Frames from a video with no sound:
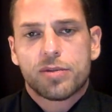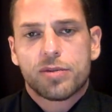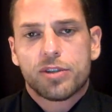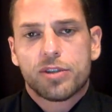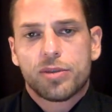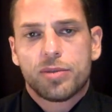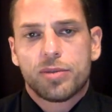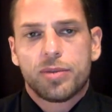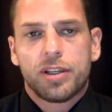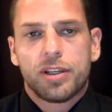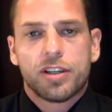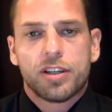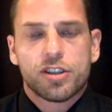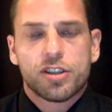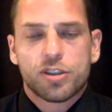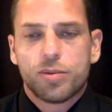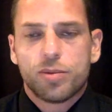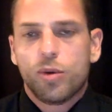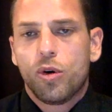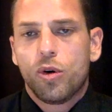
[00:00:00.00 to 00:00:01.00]
which would be in a
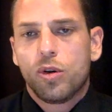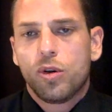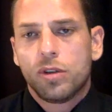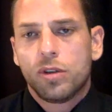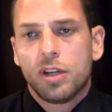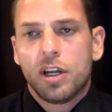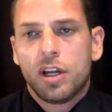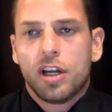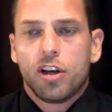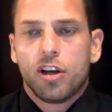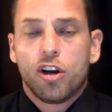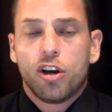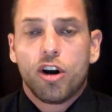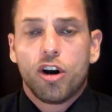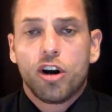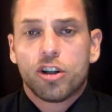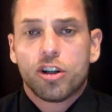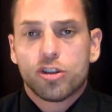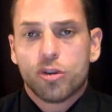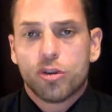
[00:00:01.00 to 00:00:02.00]
small,
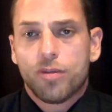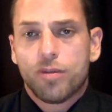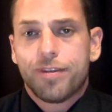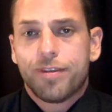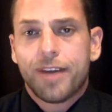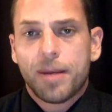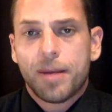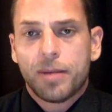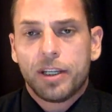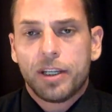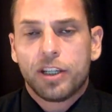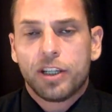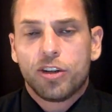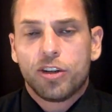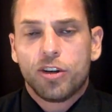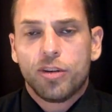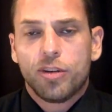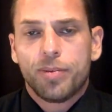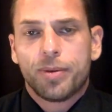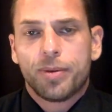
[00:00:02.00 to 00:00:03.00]
large or family
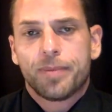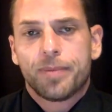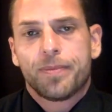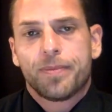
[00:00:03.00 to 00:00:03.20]
group.